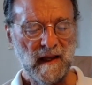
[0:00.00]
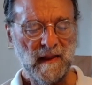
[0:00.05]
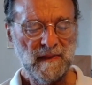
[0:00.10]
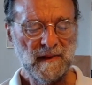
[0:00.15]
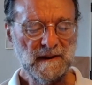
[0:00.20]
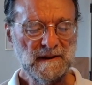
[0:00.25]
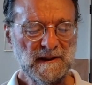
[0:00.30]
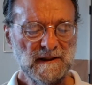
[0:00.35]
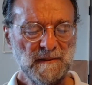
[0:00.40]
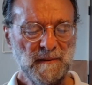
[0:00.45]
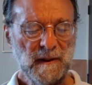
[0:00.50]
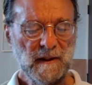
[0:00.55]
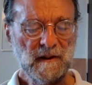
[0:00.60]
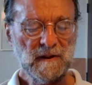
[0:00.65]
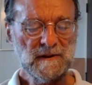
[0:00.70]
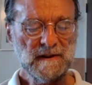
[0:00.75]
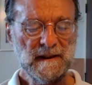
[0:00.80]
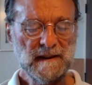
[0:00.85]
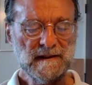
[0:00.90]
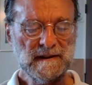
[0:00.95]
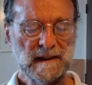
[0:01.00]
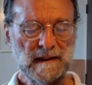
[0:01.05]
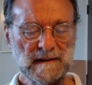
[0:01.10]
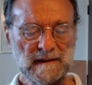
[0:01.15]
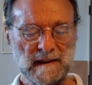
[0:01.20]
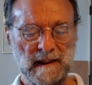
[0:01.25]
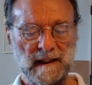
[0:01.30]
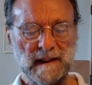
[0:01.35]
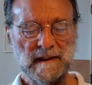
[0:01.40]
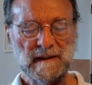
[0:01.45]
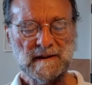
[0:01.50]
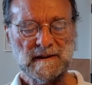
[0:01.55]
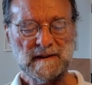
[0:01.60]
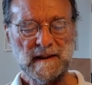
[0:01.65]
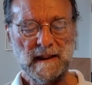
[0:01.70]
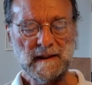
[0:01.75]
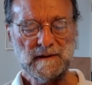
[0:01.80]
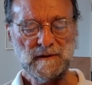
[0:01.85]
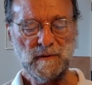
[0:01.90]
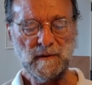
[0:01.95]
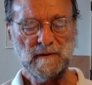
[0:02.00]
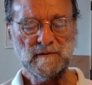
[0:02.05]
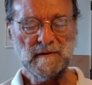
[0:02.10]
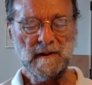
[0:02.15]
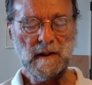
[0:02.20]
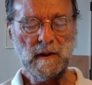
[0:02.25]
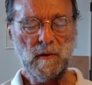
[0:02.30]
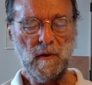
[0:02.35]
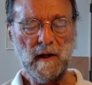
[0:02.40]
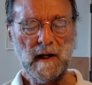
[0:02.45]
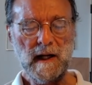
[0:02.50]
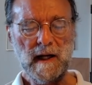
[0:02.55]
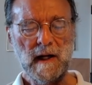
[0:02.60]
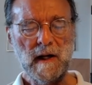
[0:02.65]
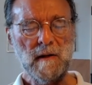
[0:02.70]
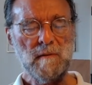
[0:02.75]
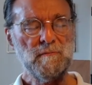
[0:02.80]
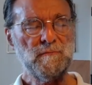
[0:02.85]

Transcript: This is because he says such would require